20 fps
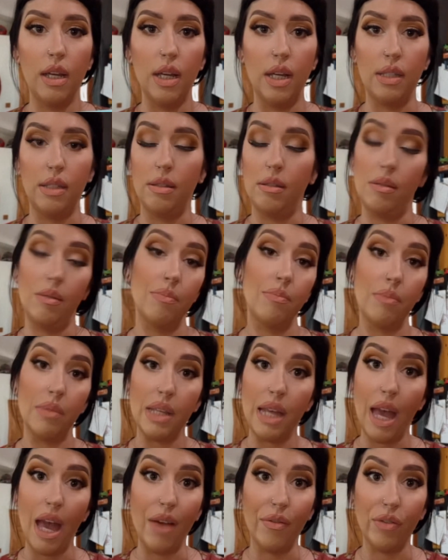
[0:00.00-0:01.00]
It's
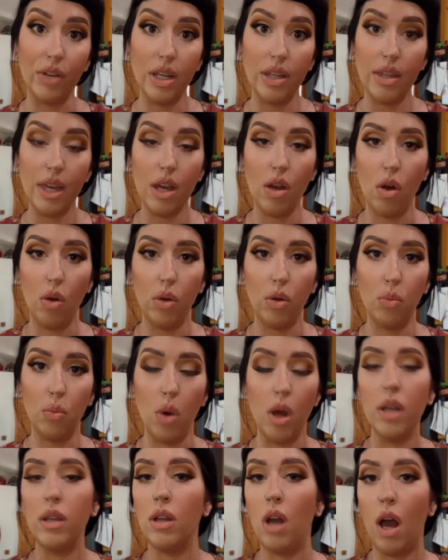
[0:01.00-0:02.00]
everything all in
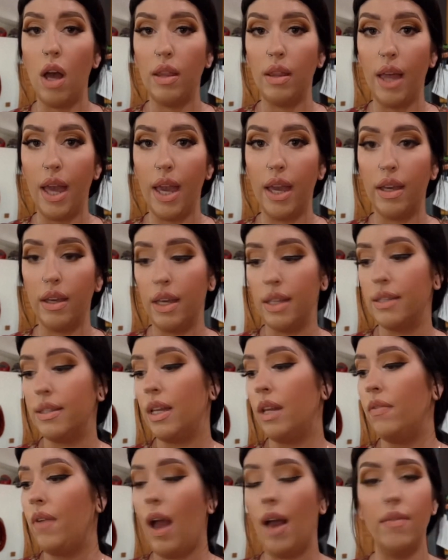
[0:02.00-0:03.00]
one, not
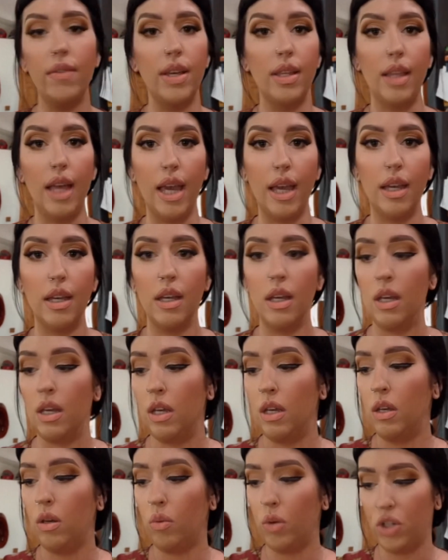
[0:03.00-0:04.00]
instead of having
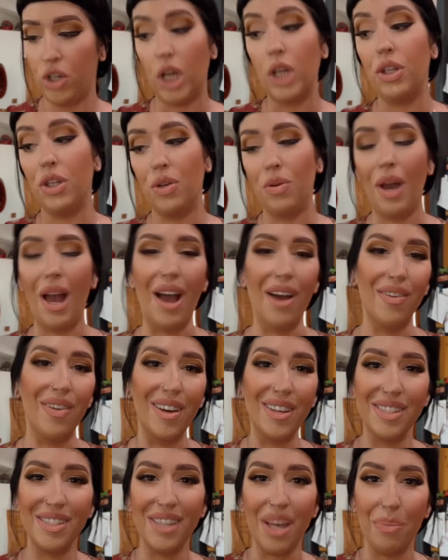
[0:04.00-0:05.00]
which I do
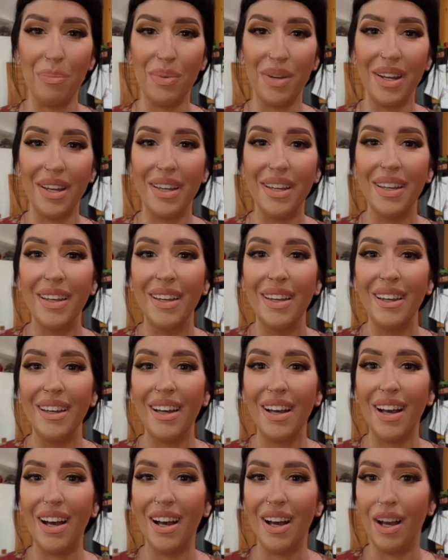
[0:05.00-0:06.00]
have a separate
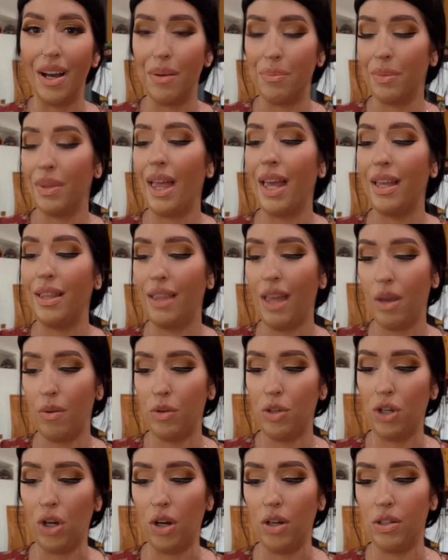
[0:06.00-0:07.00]

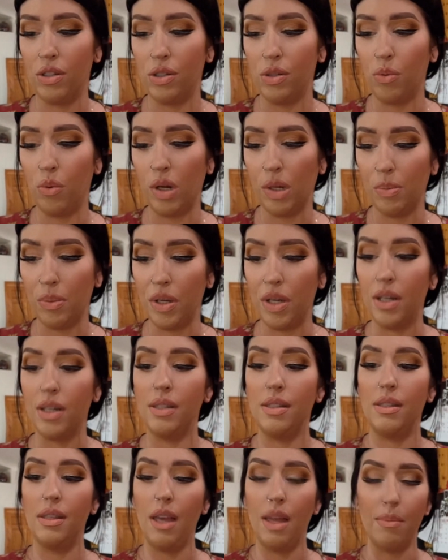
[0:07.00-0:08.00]
language arts
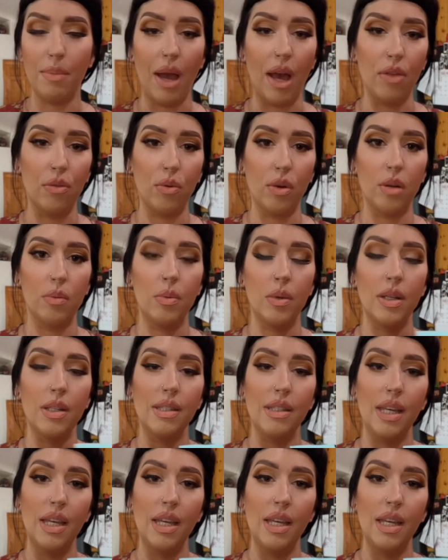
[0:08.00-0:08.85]
workbooks and math workbooks.